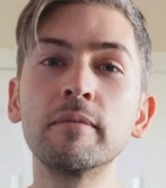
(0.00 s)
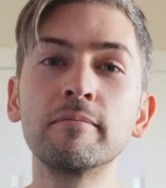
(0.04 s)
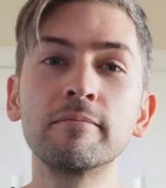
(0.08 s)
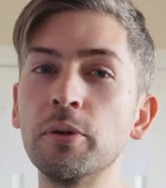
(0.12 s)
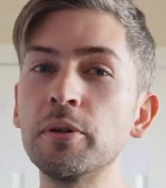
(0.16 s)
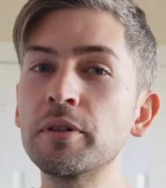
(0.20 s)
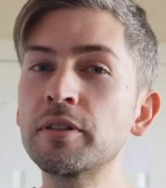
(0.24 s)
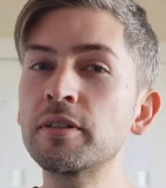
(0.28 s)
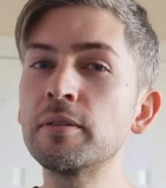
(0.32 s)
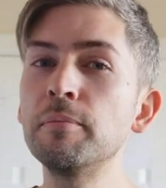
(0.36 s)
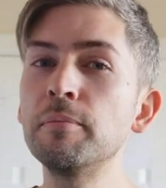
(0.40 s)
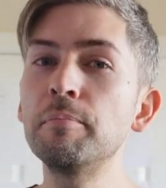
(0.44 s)

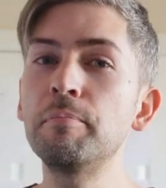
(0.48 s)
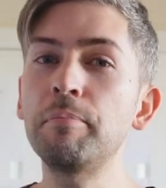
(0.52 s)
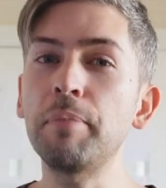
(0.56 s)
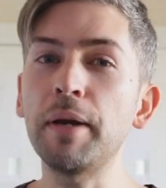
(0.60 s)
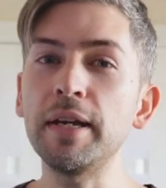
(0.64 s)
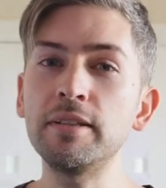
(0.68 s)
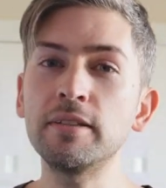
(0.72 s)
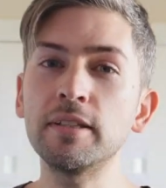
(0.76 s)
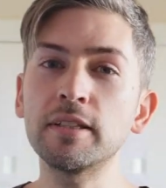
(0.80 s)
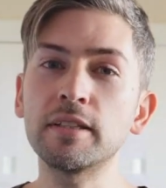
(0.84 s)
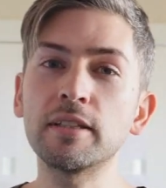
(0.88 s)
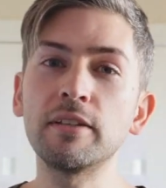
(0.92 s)
or some
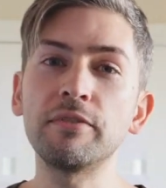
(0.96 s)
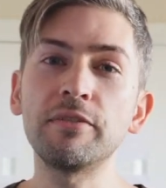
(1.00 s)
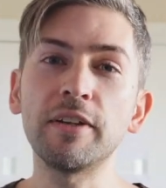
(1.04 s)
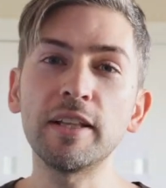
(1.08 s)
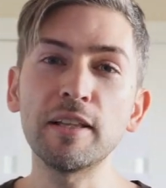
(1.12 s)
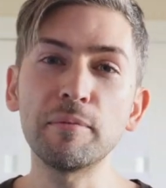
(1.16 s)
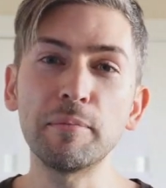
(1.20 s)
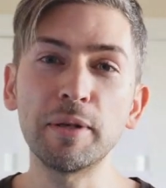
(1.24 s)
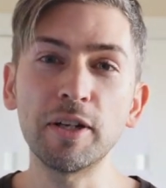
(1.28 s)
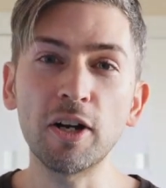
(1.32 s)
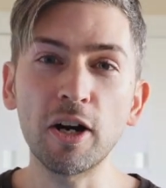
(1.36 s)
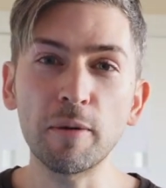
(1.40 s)
basic
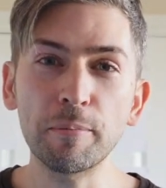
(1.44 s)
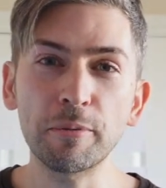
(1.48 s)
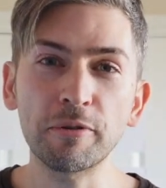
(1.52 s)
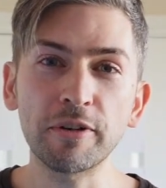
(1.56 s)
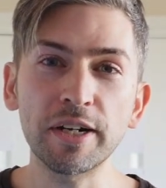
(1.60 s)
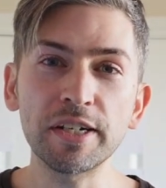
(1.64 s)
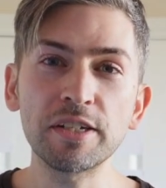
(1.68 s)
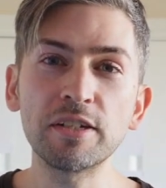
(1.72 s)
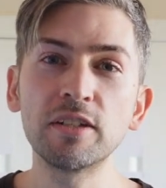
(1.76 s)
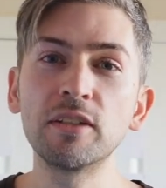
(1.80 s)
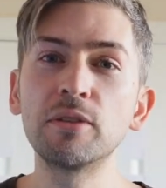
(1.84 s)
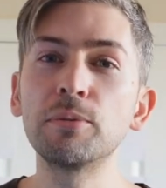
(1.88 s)
development
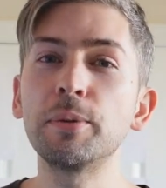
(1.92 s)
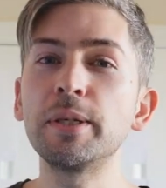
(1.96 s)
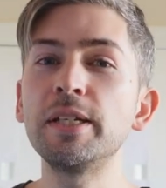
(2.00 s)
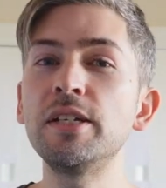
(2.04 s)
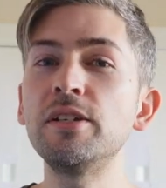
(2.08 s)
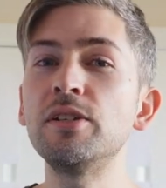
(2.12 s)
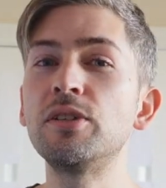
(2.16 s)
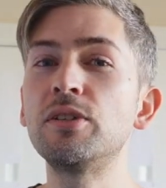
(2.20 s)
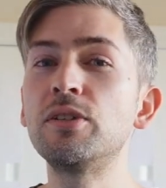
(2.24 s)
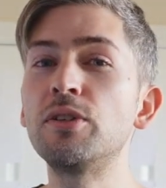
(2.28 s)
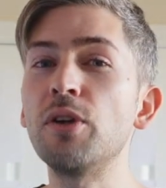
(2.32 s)
operations where you